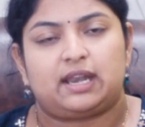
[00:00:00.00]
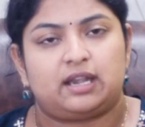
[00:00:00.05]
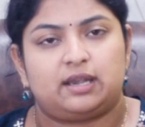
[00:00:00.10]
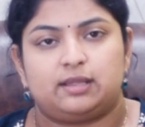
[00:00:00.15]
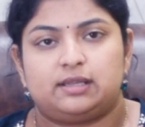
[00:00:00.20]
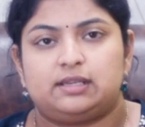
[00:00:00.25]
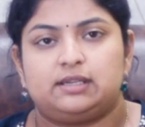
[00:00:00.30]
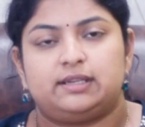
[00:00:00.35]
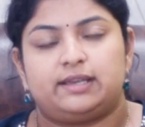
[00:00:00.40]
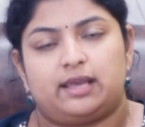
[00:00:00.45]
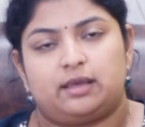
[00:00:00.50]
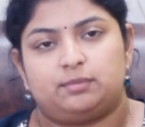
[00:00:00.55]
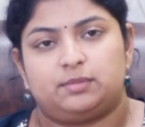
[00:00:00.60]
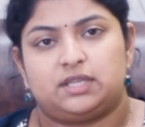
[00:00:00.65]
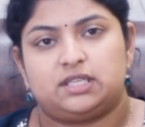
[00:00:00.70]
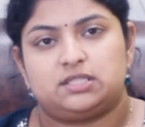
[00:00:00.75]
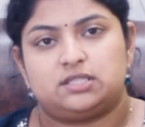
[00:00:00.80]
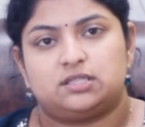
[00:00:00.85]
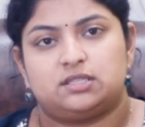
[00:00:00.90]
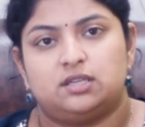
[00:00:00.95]
radical
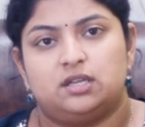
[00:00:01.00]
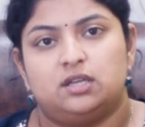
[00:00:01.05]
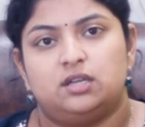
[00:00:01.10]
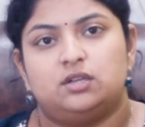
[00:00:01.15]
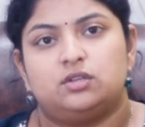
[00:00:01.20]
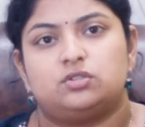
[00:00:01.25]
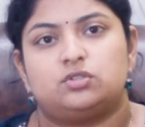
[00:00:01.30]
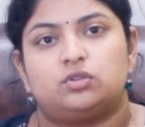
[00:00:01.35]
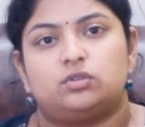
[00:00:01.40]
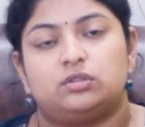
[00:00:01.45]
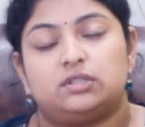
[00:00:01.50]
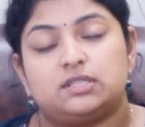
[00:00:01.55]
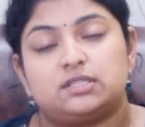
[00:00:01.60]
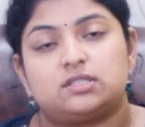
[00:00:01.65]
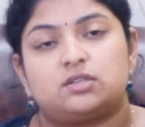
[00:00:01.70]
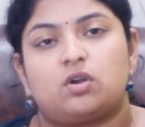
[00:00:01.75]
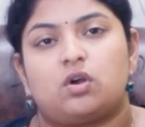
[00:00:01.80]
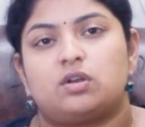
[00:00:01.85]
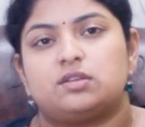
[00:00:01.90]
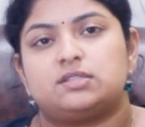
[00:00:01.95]
damage. So
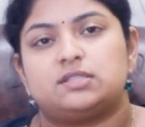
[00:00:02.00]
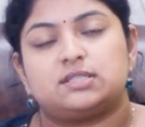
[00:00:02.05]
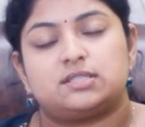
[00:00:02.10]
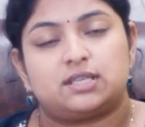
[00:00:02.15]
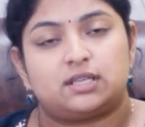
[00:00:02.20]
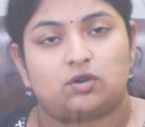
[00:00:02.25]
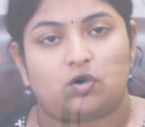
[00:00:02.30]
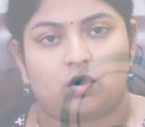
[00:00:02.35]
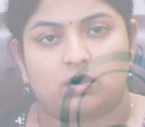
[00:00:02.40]
this causes an